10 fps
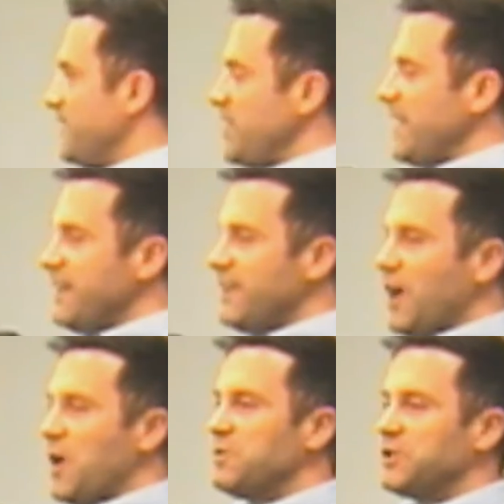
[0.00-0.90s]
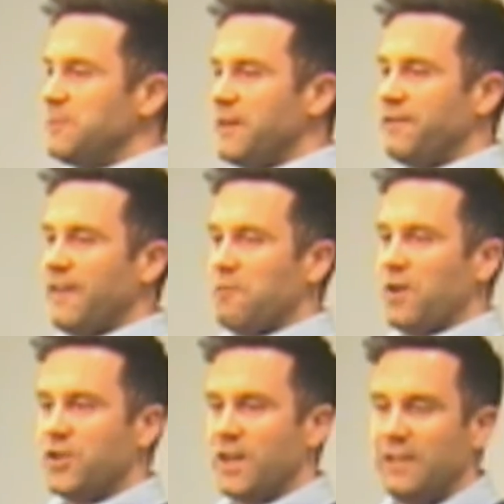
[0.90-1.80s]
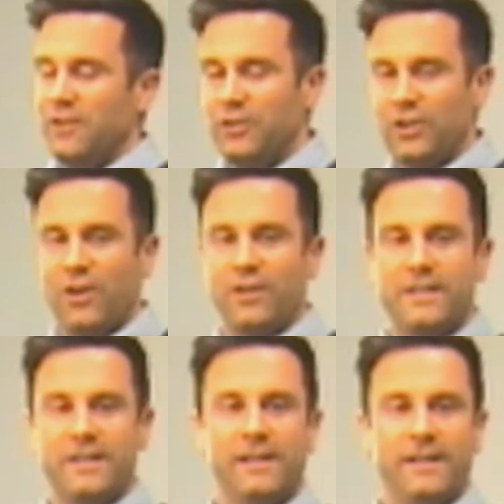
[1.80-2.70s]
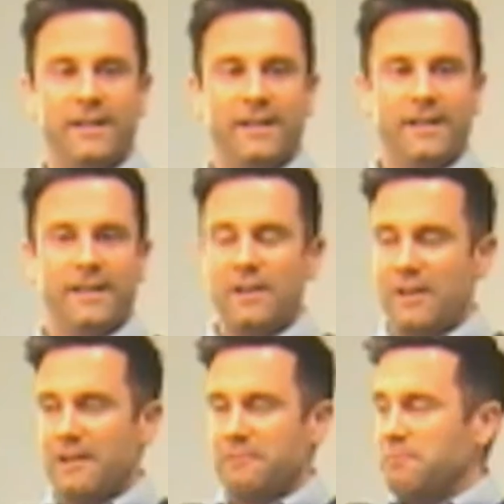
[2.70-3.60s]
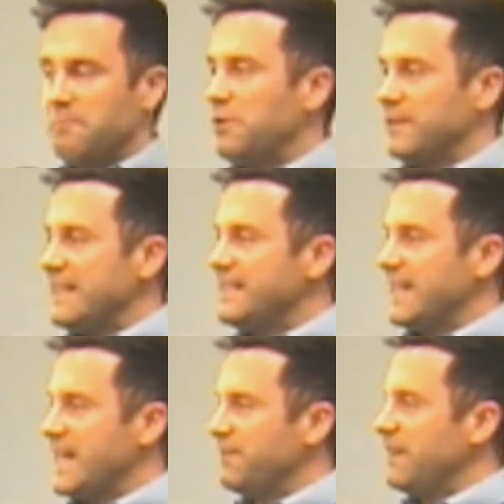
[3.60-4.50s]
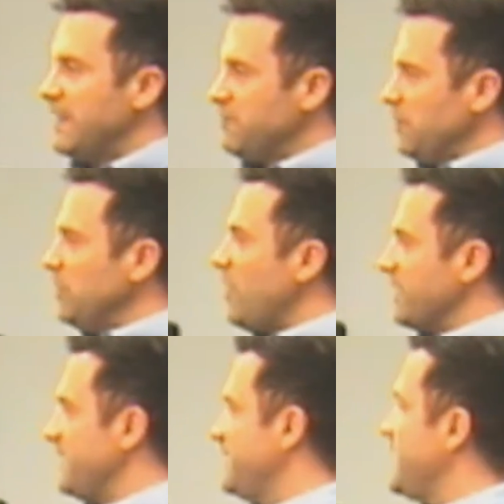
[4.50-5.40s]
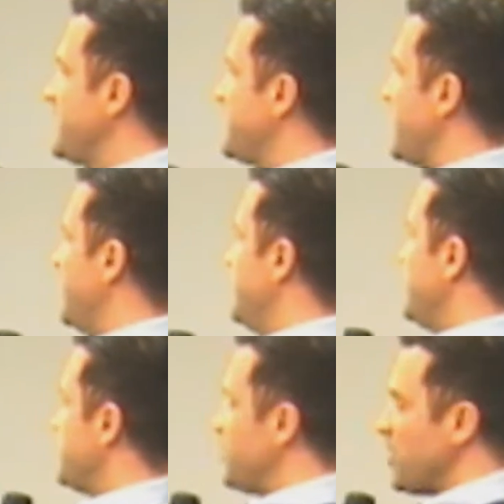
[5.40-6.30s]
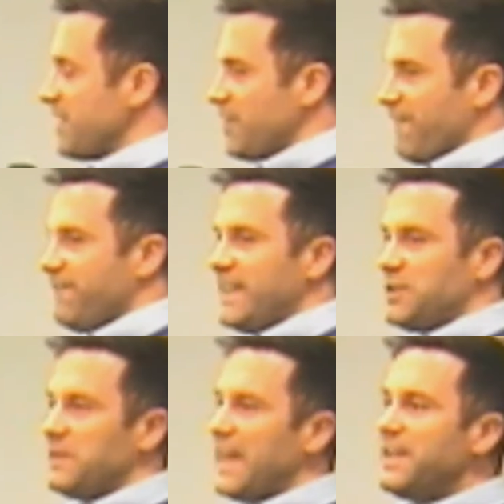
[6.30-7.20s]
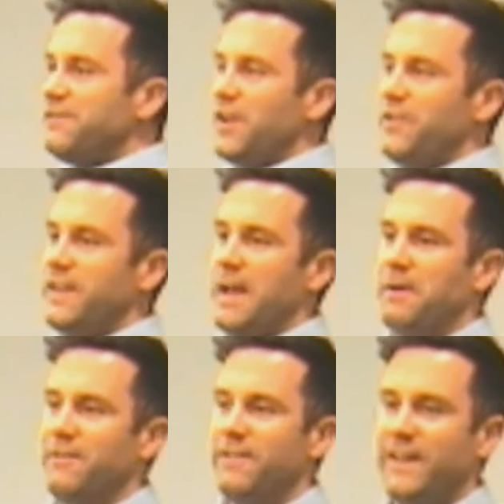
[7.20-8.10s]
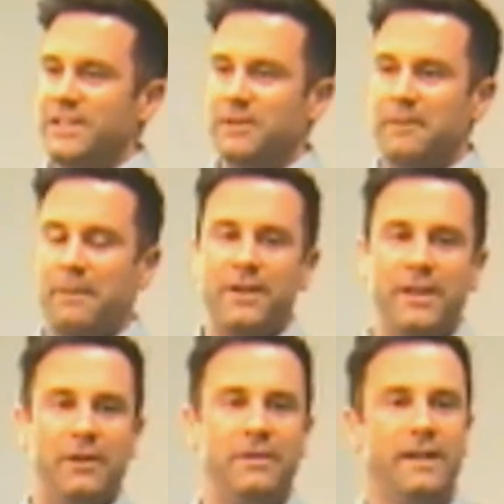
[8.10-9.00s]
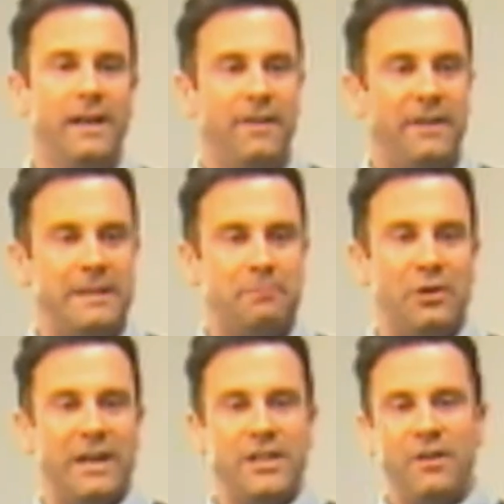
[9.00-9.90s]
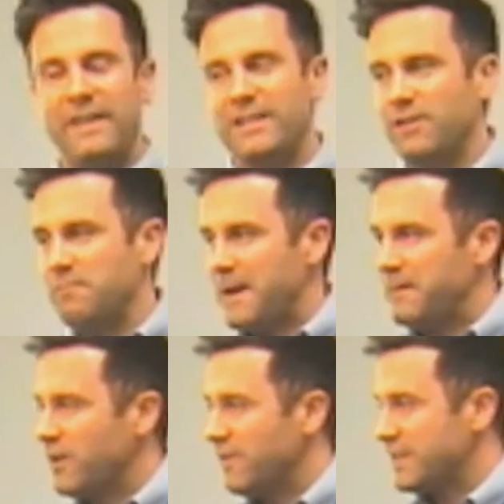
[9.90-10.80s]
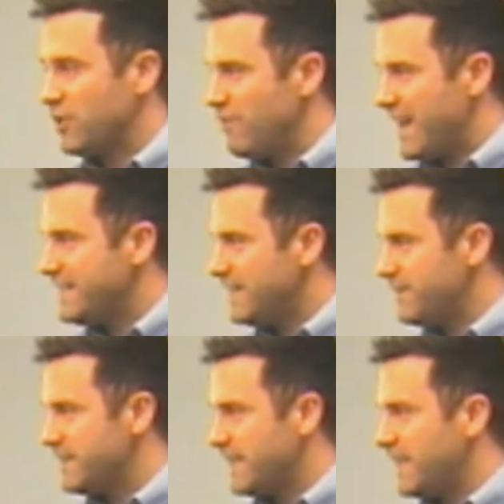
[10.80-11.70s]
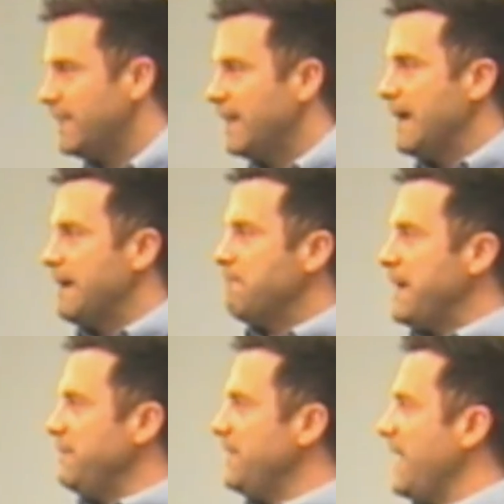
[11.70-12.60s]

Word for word: She didn't know something of what God had unlocked, uh, had put inside of her, and it was unlocked at 60. So God has not finished with any of you yet about revealing something about you that He's put in you. This maybe there's a creativity, maybe